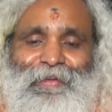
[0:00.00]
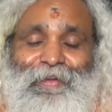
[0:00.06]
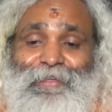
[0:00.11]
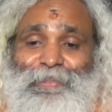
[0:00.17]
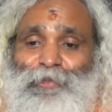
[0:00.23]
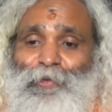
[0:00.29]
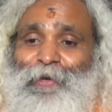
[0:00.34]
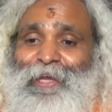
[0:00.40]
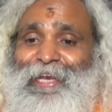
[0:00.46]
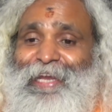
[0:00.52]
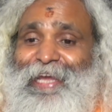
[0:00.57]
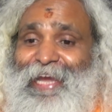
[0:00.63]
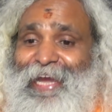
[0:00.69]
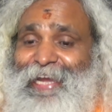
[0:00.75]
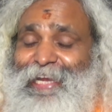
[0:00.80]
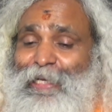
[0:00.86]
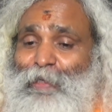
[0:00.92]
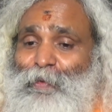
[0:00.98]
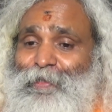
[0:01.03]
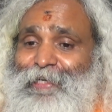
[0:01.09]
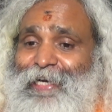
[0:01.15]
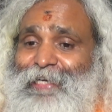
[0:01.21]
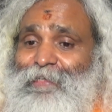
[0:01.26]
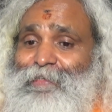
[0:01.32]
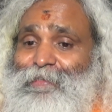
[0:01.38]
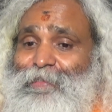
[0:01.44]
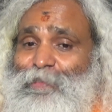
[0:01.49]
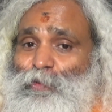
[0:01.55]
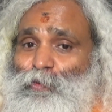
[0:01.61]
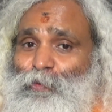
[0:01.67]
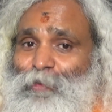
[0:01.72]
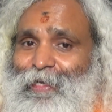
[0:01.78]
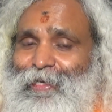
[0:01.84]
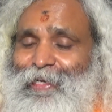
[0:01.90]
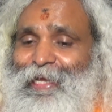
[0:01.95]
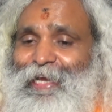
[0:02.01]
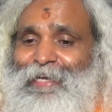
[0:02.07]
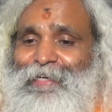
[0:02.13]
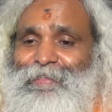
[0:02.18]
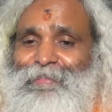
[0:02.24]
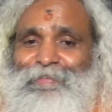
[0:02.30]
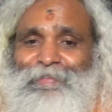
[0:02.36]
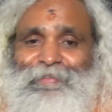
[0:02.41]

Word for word: So when I look at Rasgulla,